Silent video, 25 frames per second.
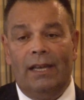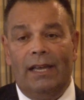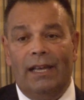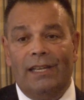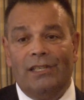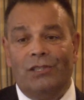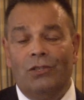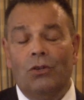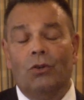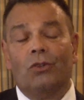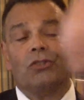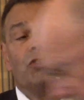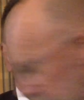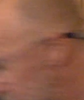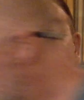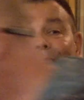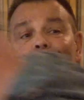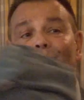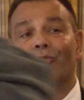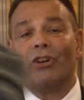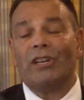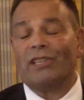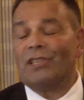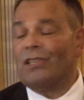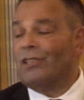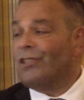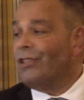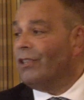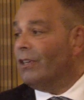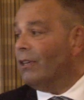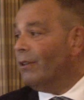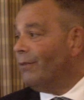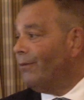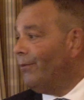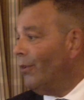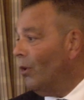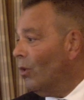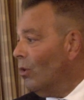it's not just prisons that
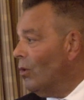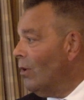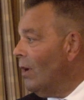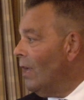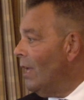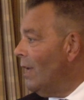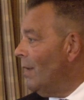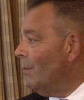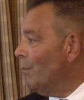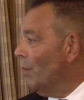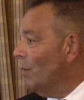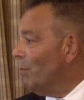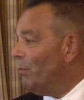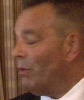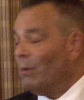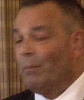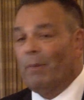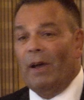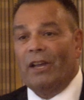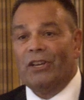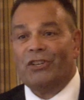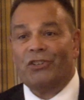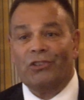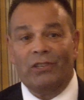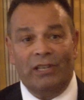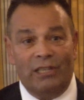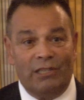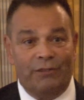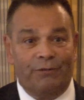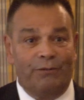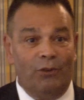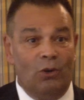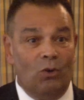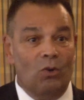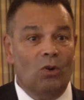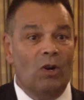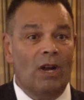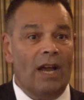are full, but probation is
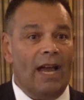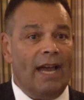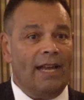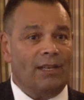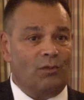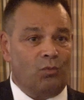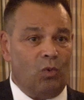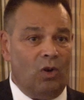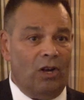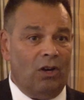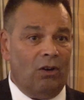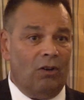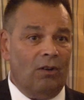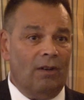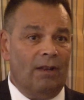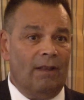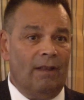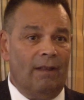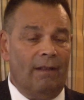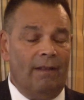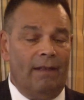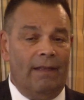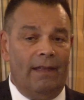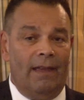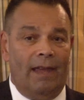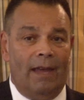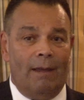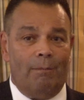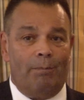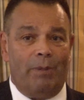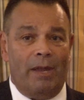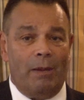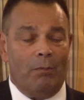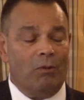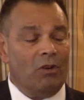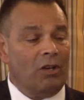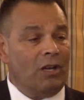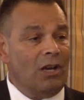full as well. And
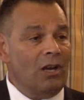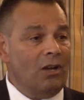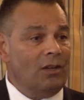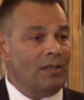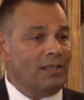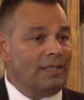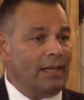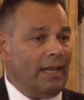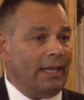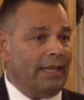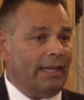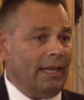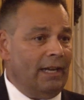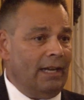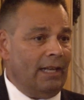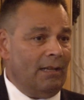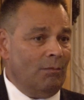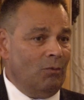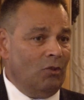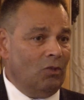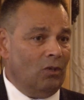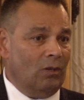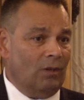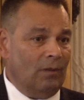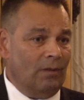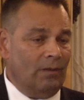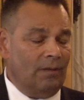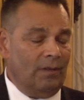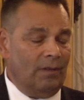people can't take any more.